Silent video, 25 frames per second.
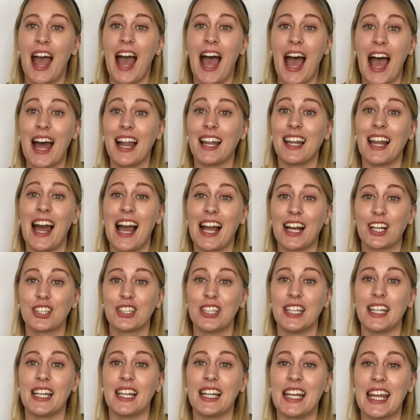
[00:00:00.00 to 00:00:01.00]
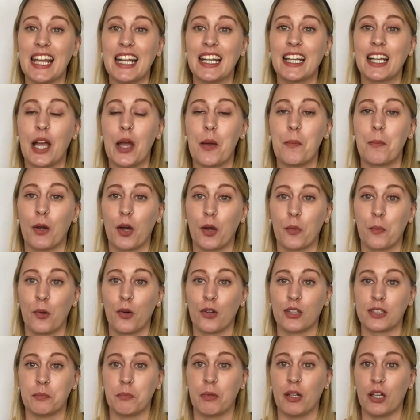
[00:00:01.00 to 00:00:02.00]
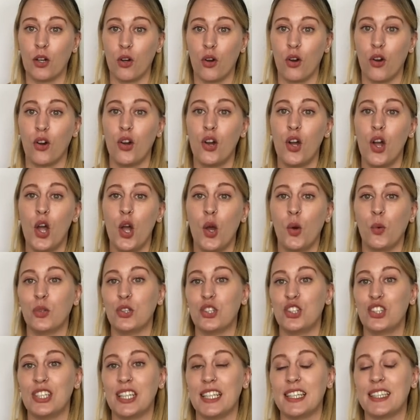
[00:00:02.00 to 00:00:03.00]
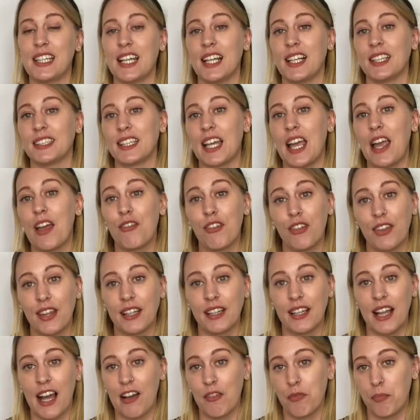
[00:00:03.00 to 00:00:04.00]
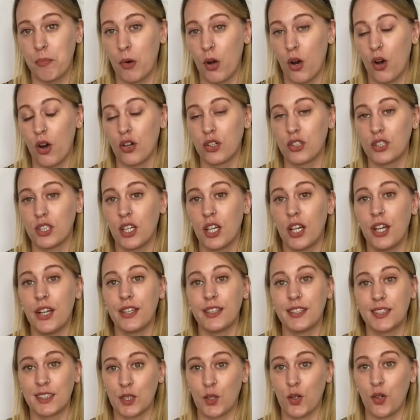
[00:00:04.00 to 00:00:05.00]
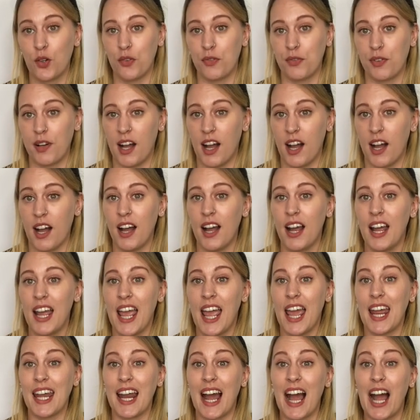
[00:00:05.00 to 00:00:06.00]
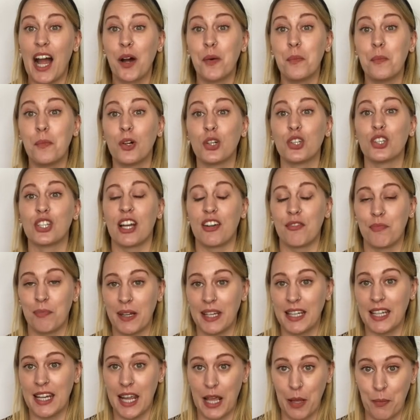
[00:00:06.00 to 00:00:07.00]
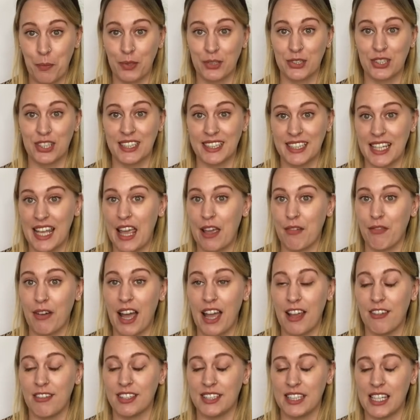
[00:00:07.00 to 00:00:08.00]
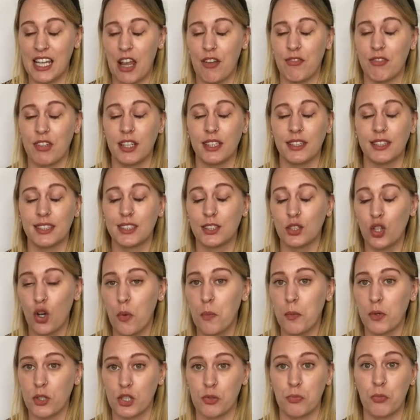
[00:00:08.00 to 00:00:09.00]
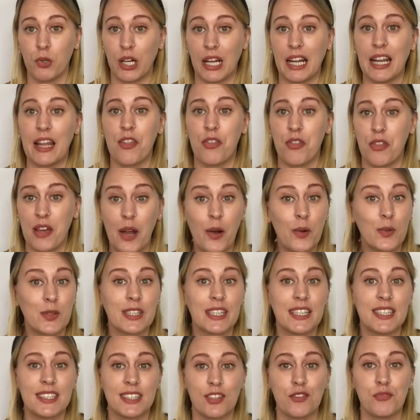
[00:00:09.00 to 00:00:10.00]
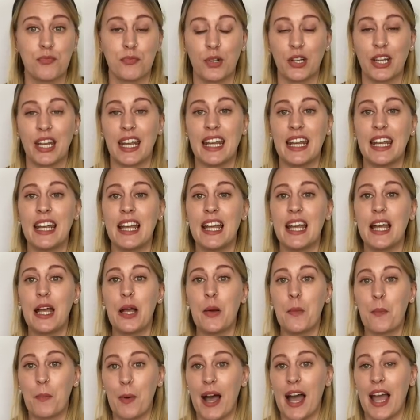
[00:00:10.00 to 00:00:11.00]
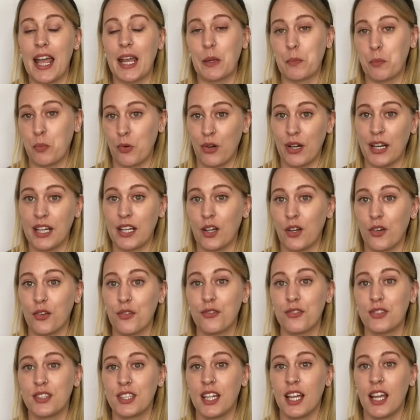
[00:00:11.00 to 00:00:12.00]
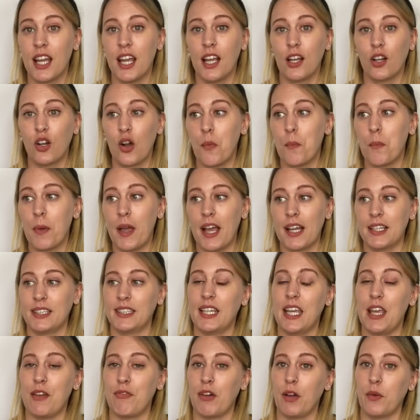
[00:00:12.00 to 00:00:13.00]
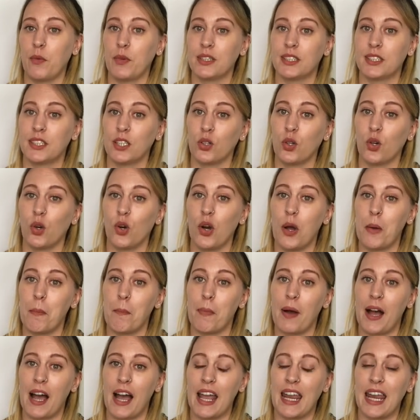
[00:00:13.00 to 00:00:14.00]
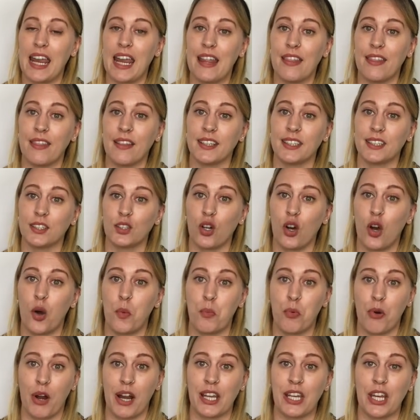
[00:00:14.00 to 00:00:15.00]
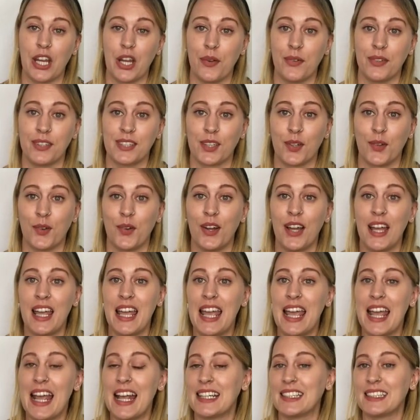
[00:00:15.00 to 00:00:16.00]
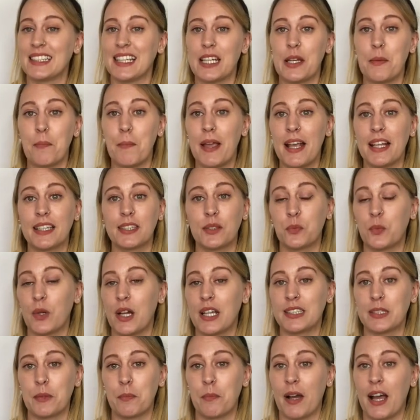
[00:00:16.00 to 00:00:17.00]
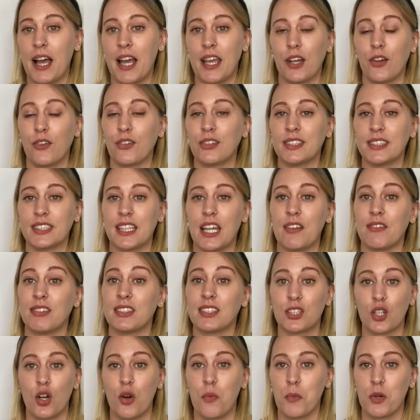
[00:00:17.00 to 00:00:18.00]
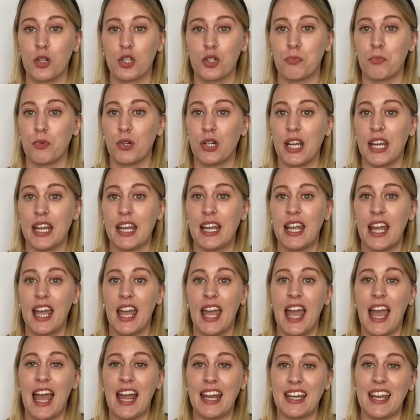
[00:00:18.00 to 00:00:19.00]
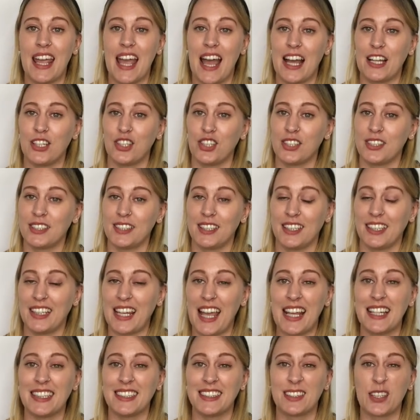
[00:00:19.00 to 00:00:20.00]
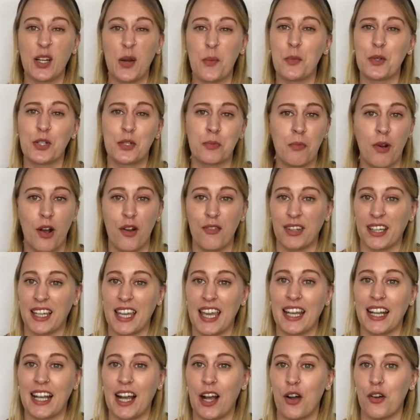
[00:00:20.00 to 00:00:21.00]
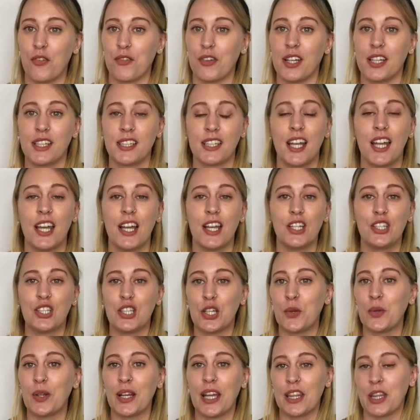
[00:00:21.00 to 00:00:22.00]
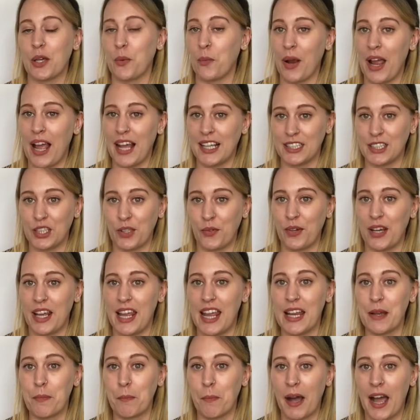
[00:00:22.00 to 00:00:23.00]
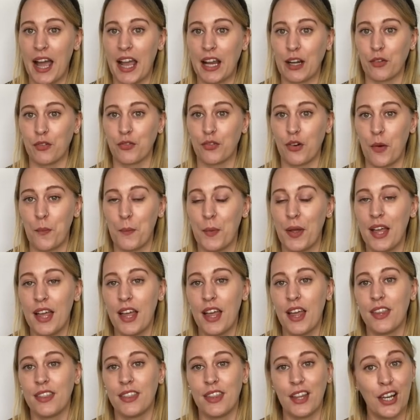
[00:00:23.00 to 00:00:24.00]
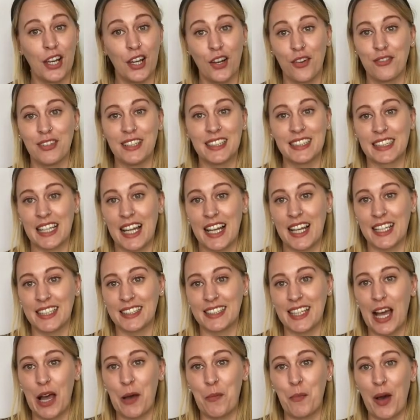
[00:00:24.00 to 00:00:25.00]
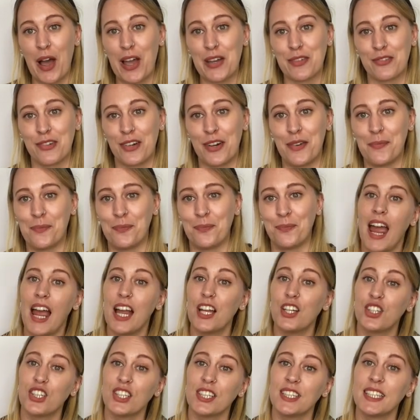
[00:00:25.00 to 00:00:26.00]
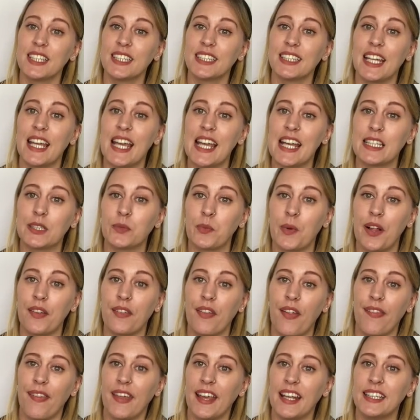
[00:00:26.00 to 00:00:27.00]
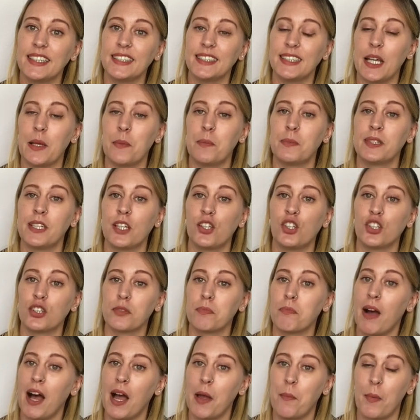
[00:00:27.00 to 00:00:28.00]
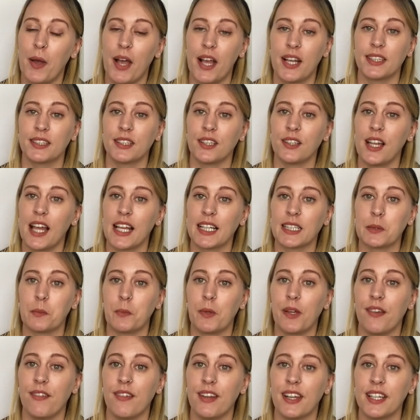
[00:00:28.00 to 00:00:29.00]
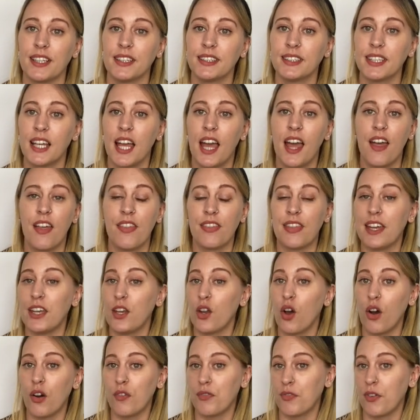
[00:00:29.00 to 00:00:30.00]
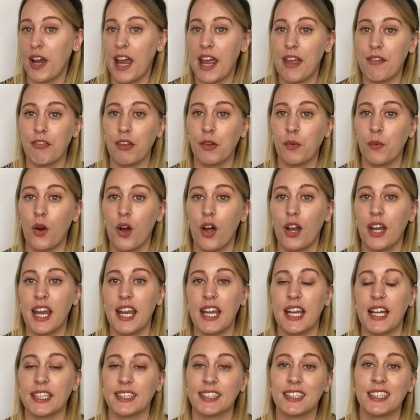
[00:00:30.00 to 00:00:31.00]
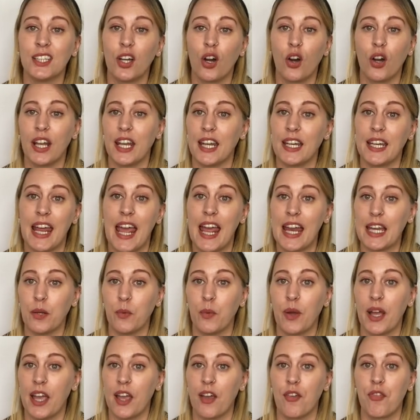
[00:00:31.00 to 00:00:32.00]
I'll actually link a blog post below which details everything that I've bought so far and how much I've been able to save. I've saved so much money, thousands of money, buying pre-loved compared to if I was to go and buy in the store brand new. So it's an amazing way to buy. You can save so much money, and yeah, I just get so much more of a kick out of it doing it the way I do it and buying from the lovely sellers that I buy from. And just to say as well that these tips are just my personal experience. They're not for everyone, and it's not in any way a